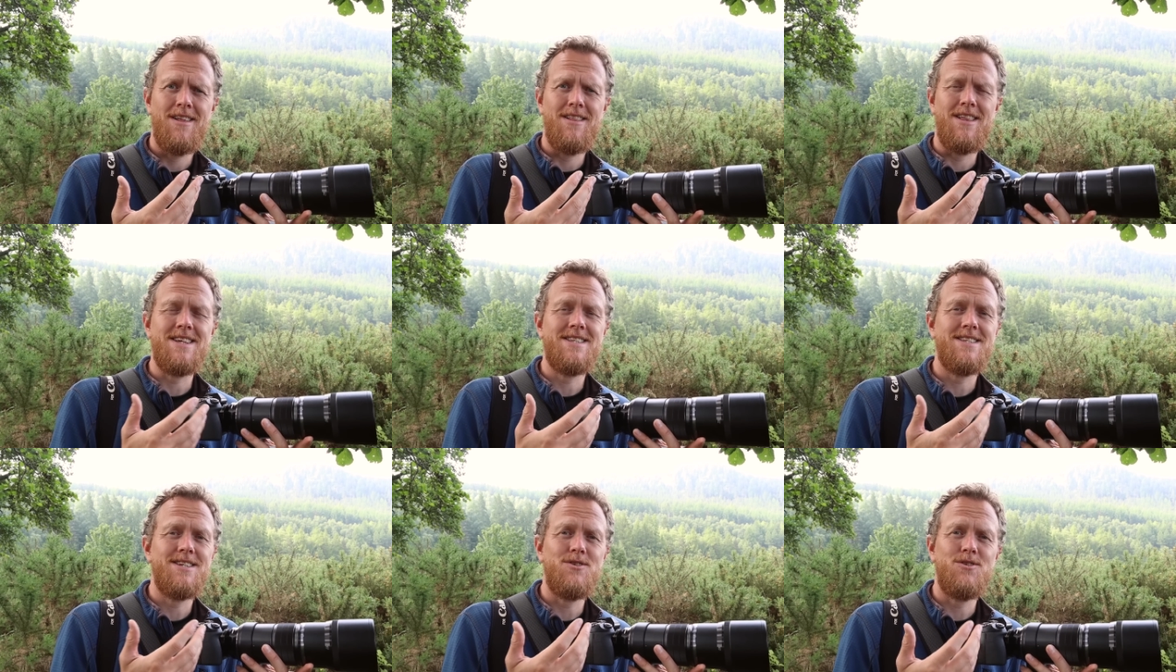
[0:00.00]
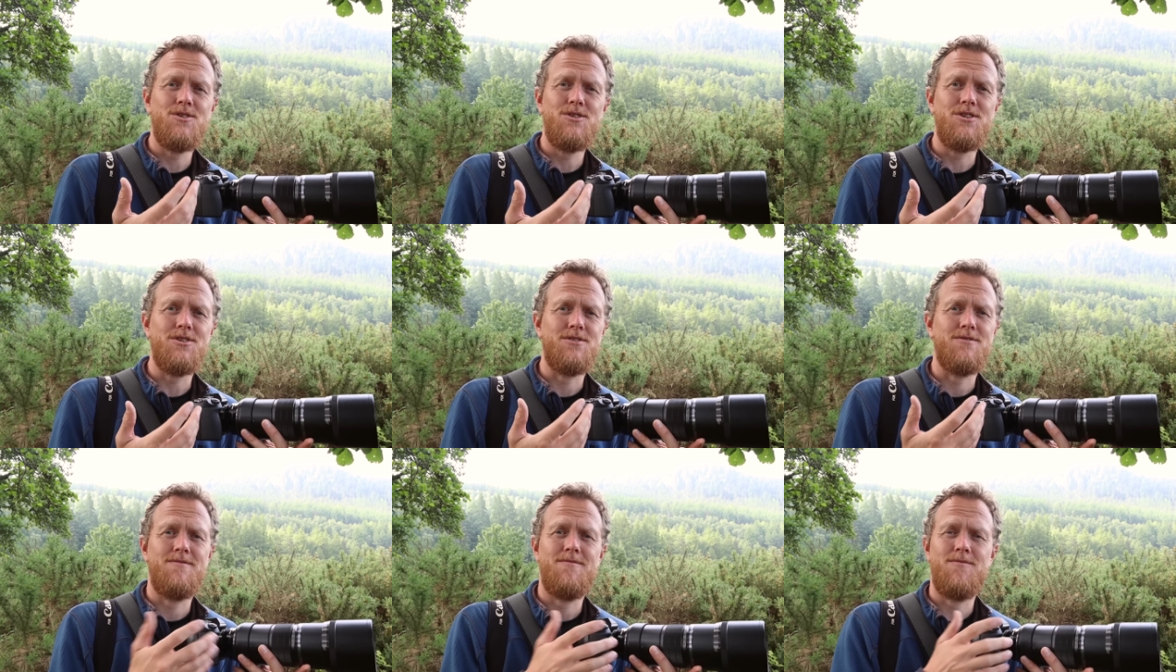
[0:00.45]
Let's say you're
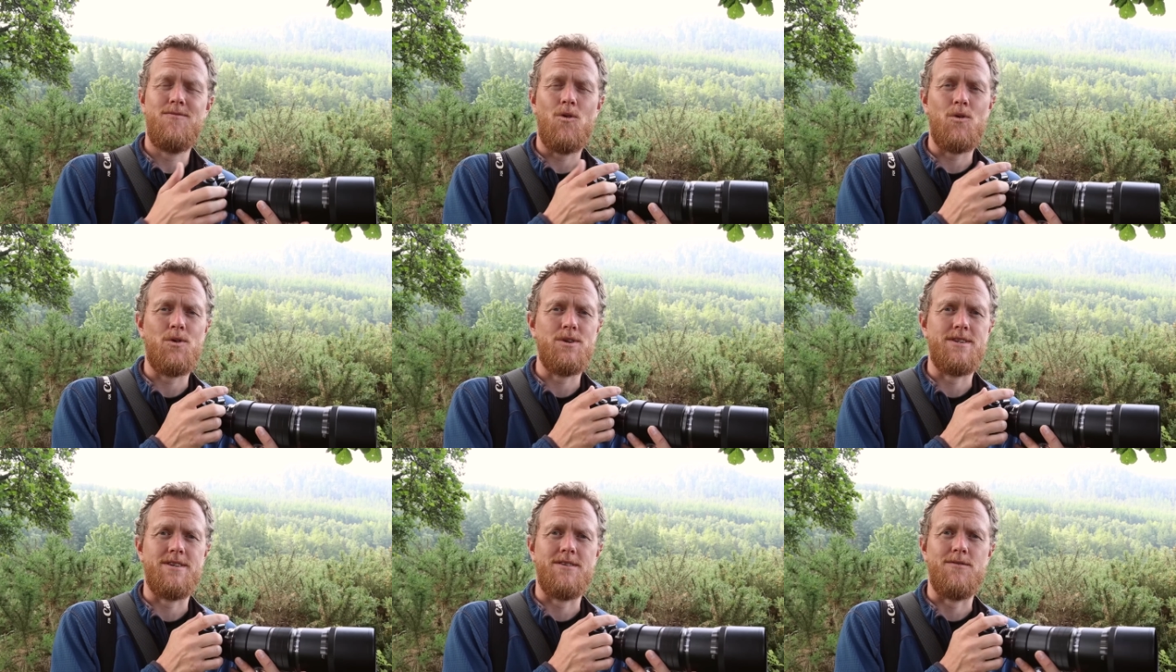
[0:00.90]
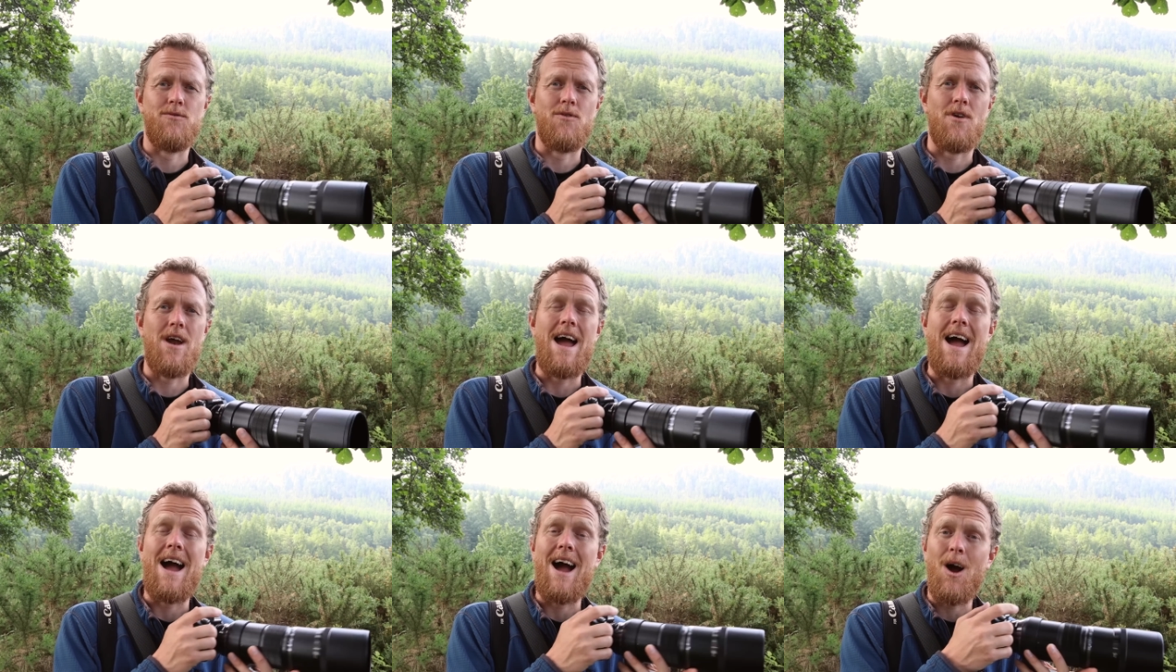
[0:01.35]
just focusing
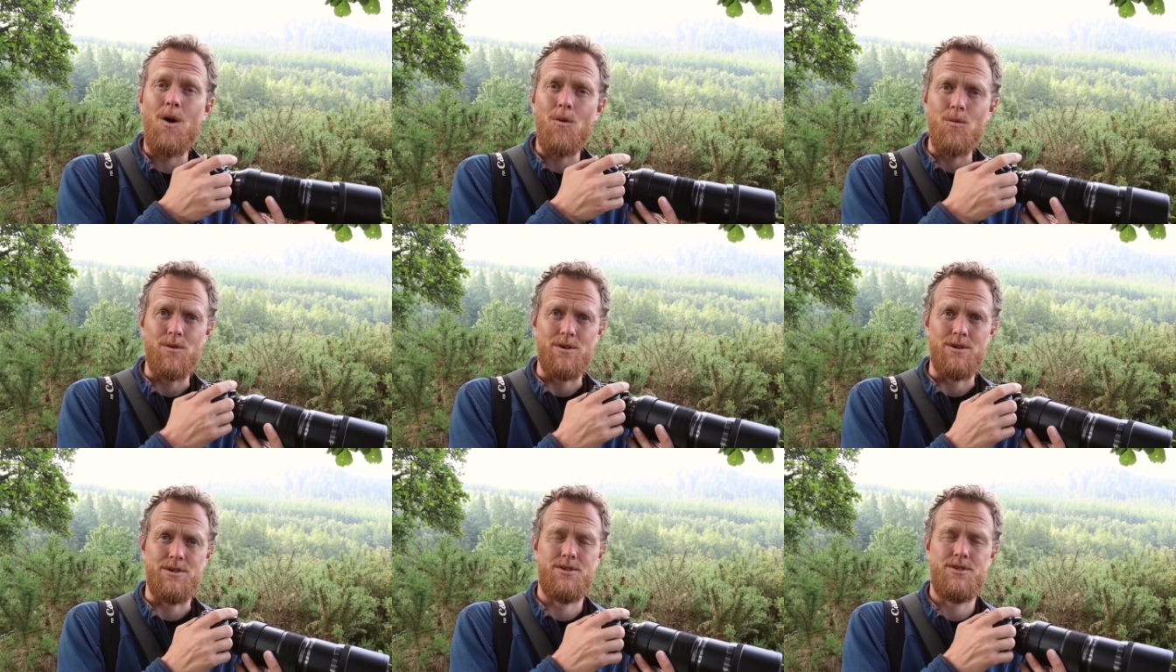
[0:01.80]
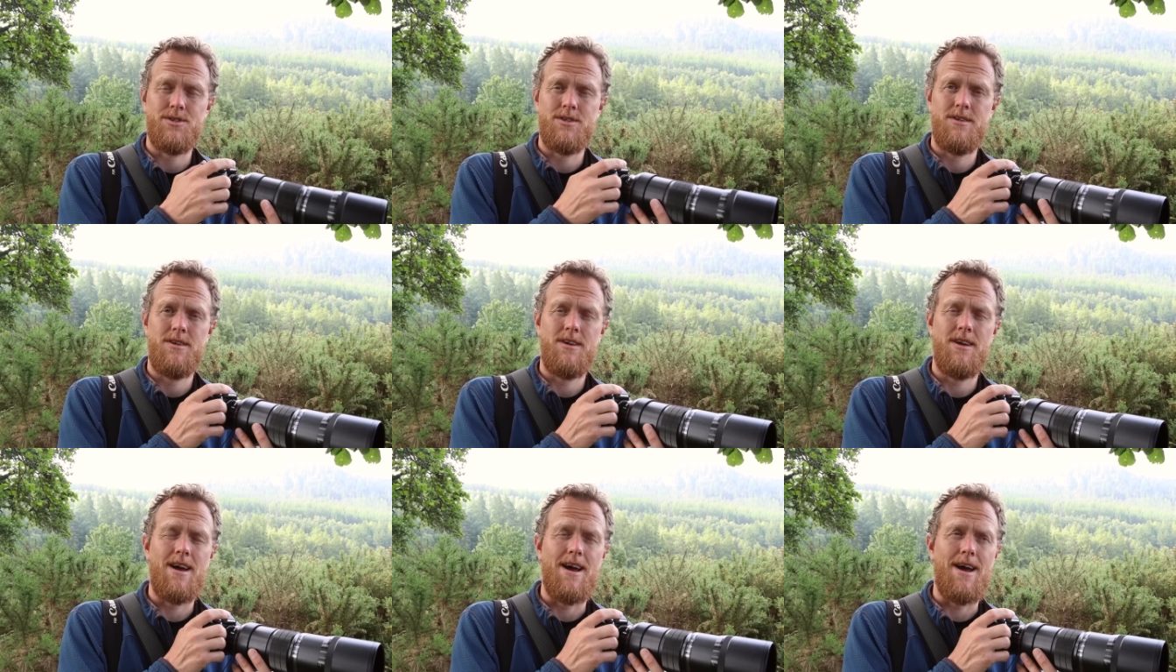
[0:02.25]
for hours,
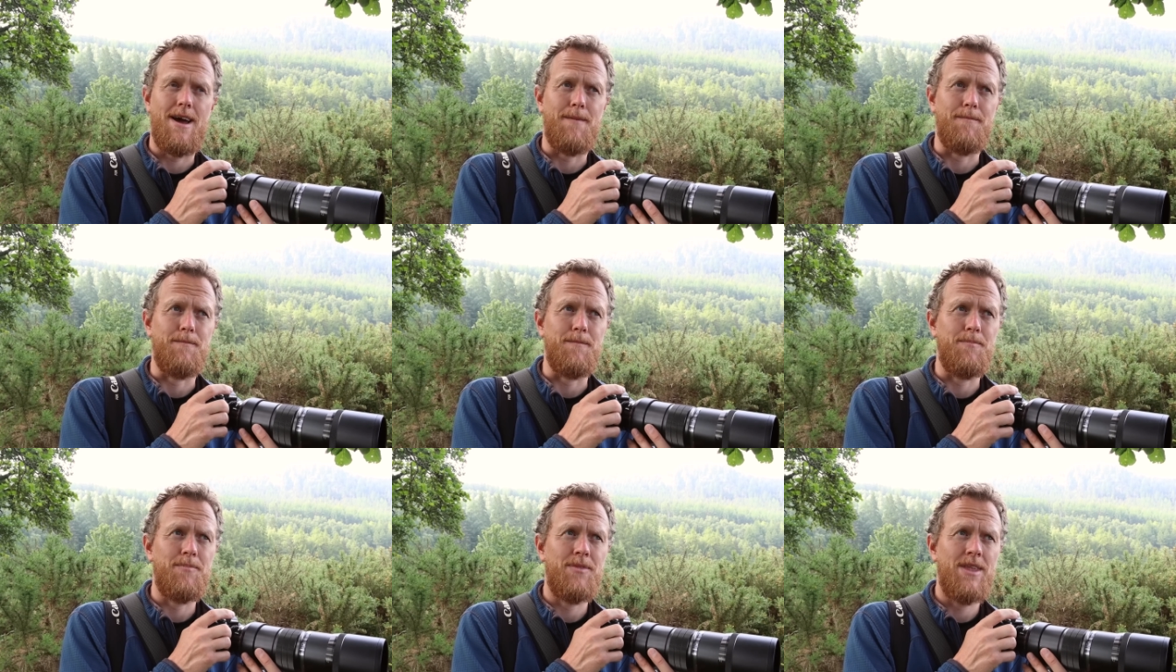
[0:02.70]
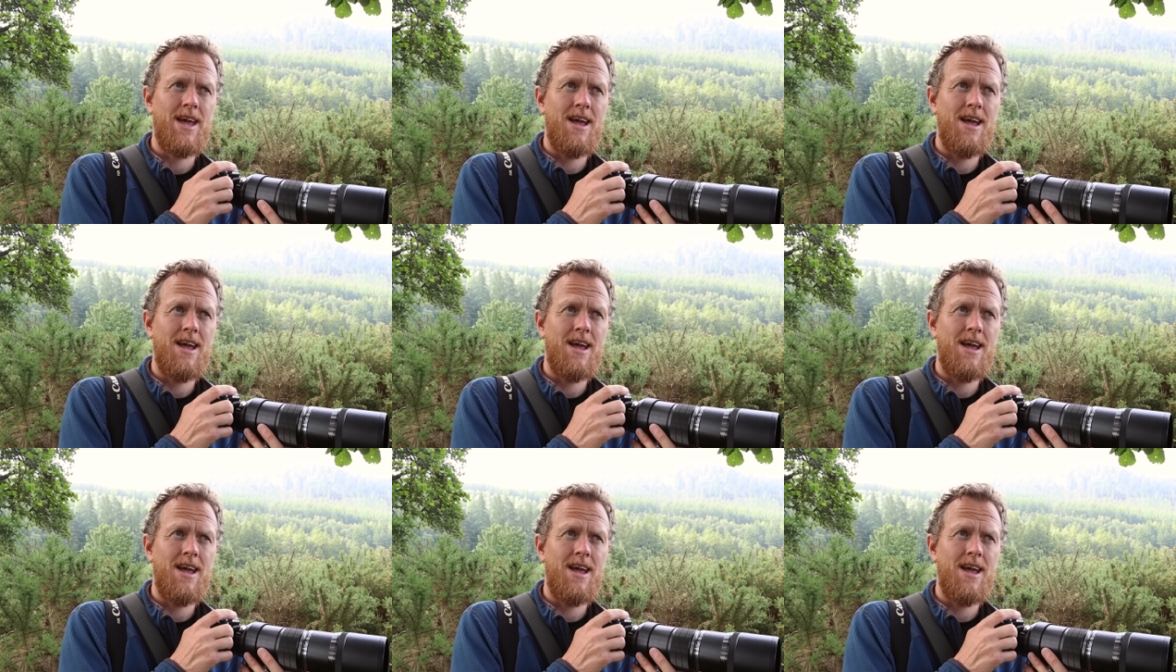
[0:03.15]
and